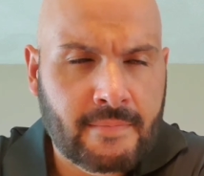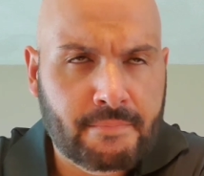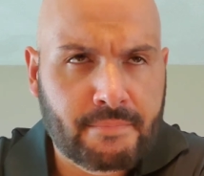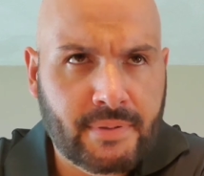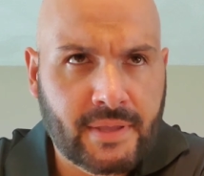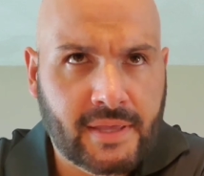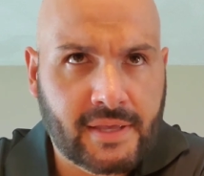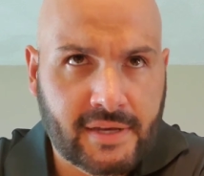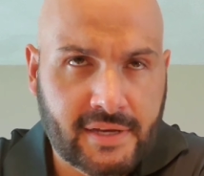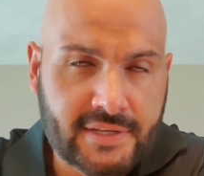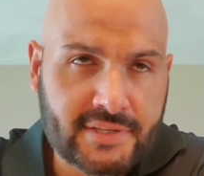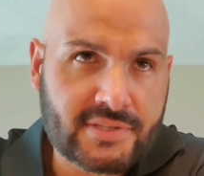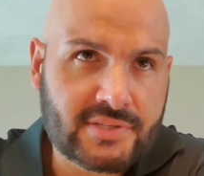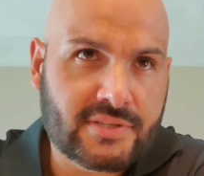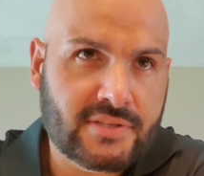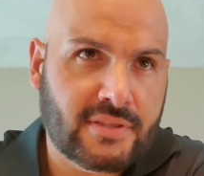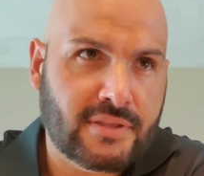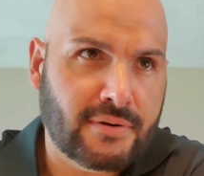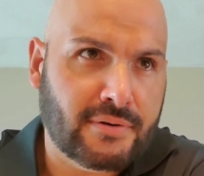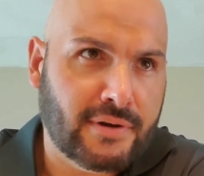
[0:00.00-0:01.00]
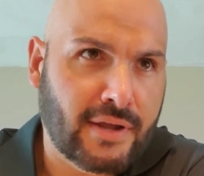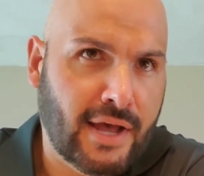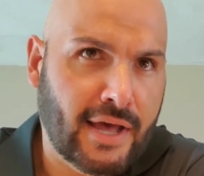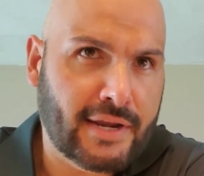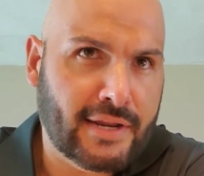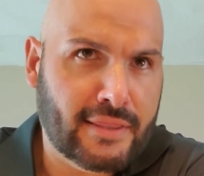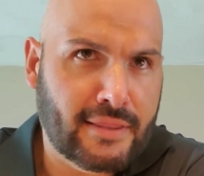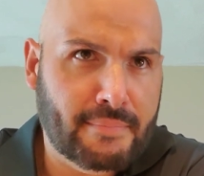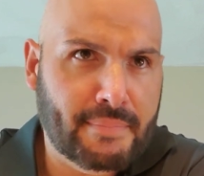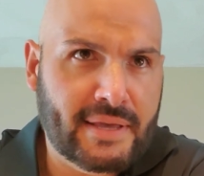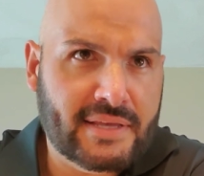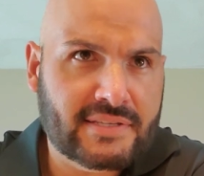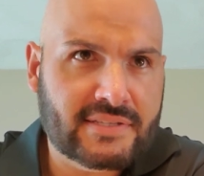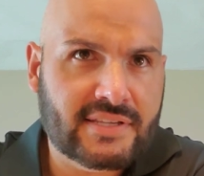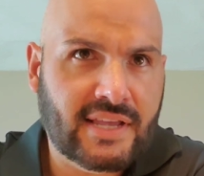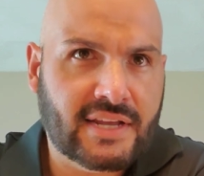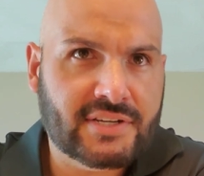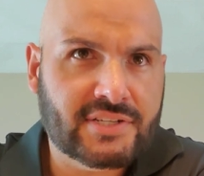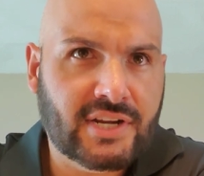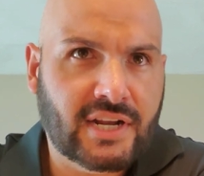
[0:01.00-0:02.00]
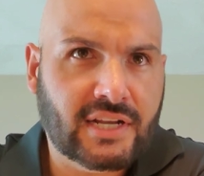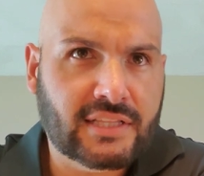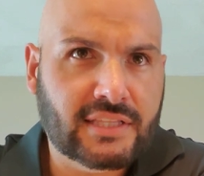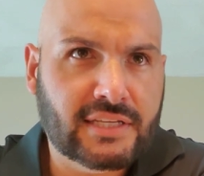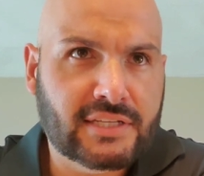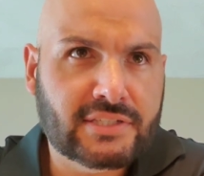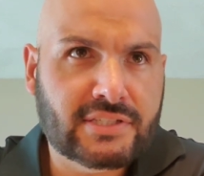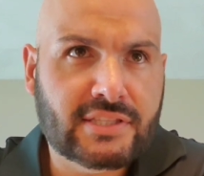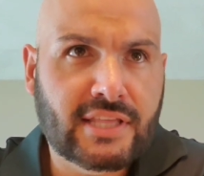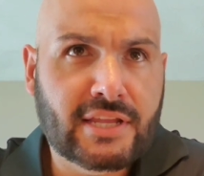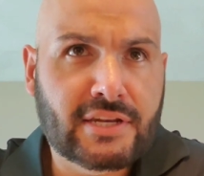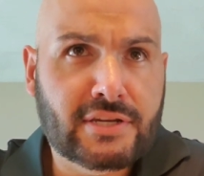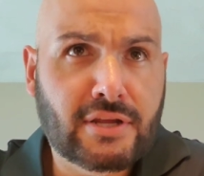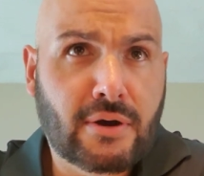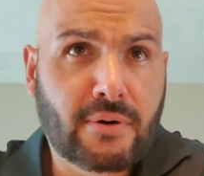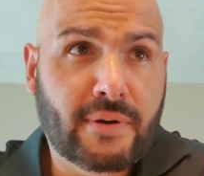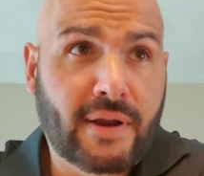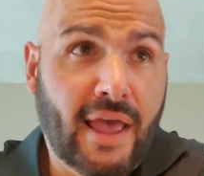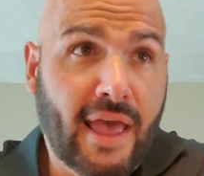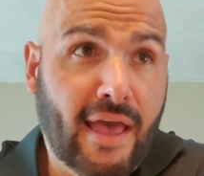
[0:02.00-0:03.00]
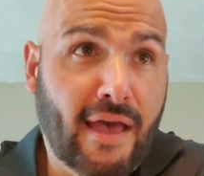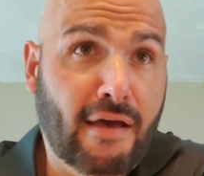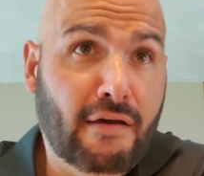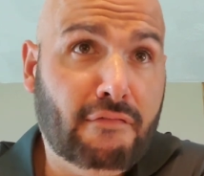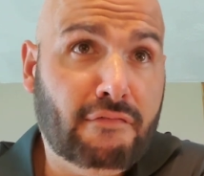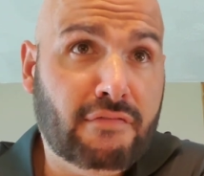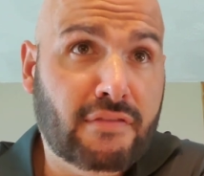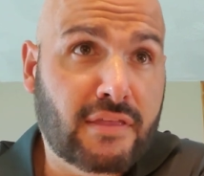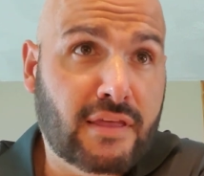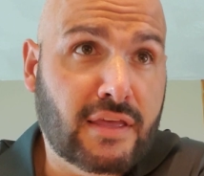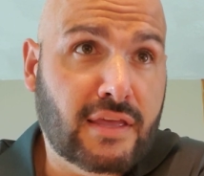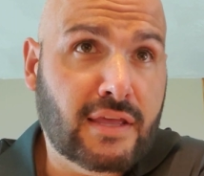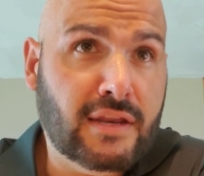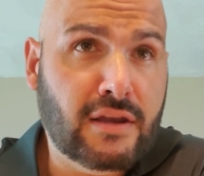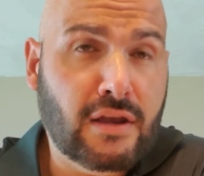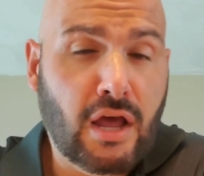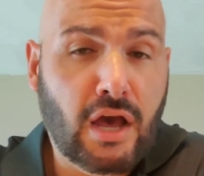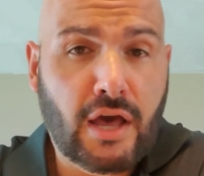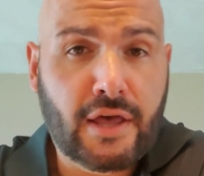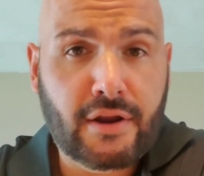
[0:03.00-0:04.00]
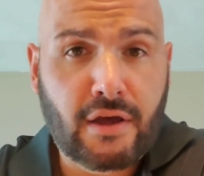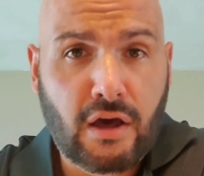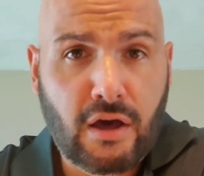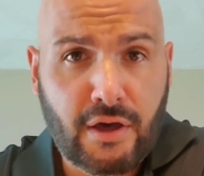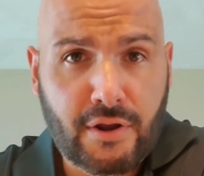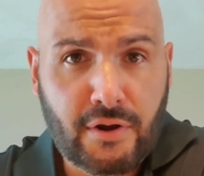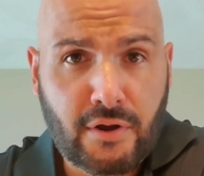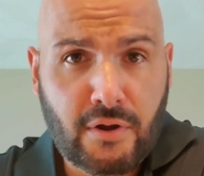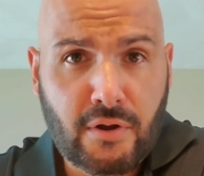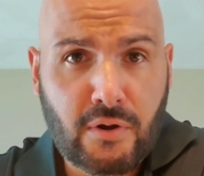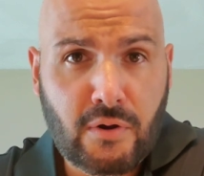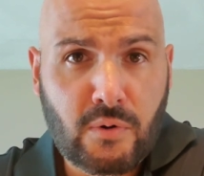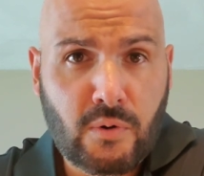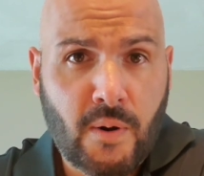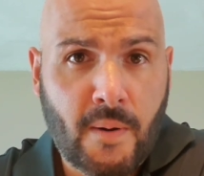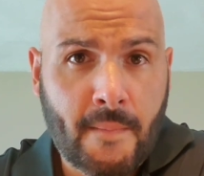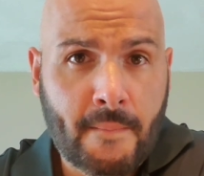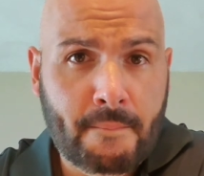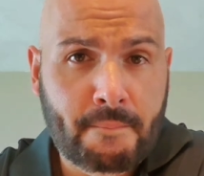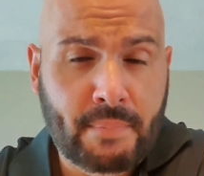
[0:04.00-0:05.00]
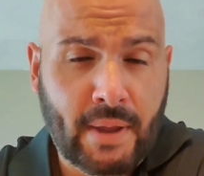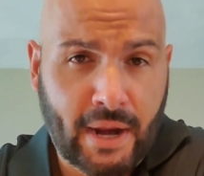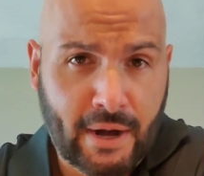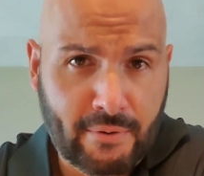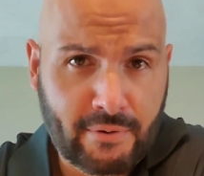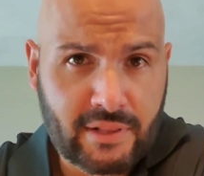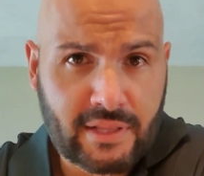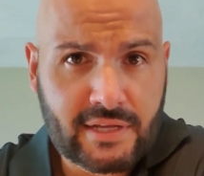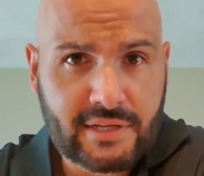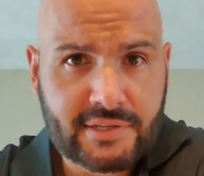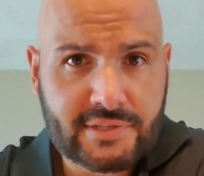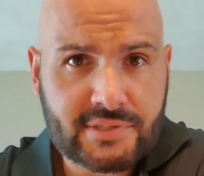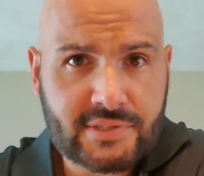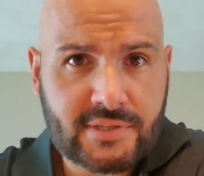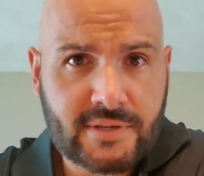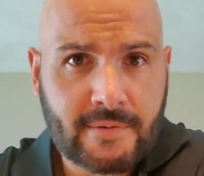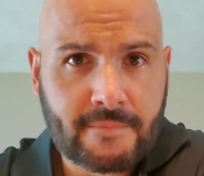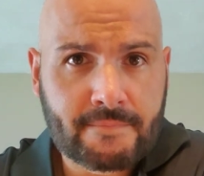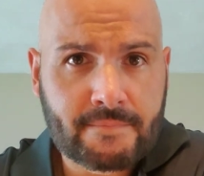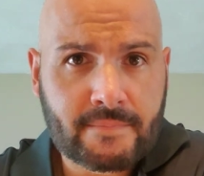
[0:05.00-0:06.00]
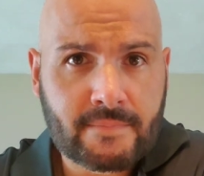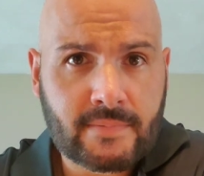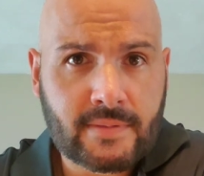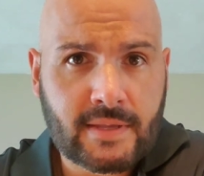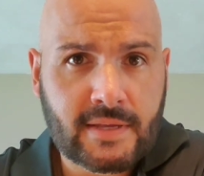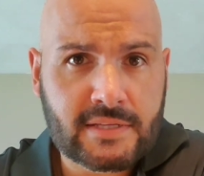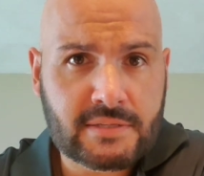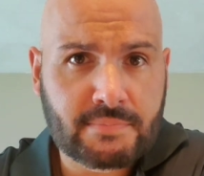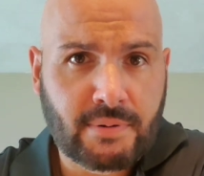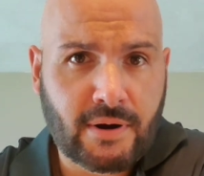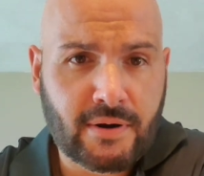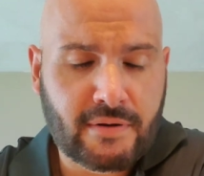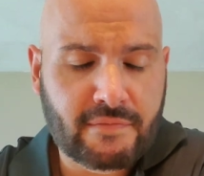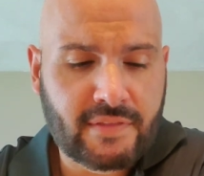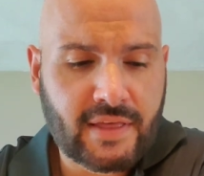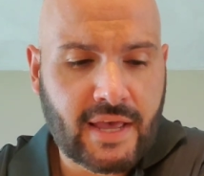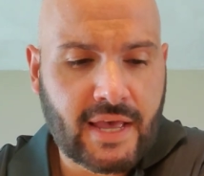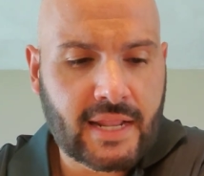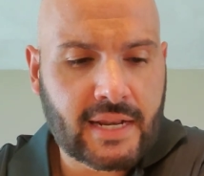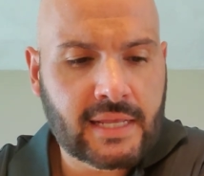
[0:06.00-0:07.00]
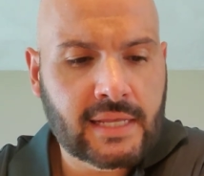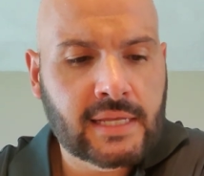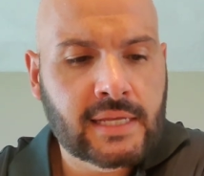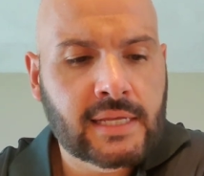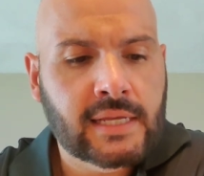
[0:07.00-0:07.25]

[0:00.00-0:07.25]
because they're not in the base set checklist, they don't have the non-auto parallels as part of that.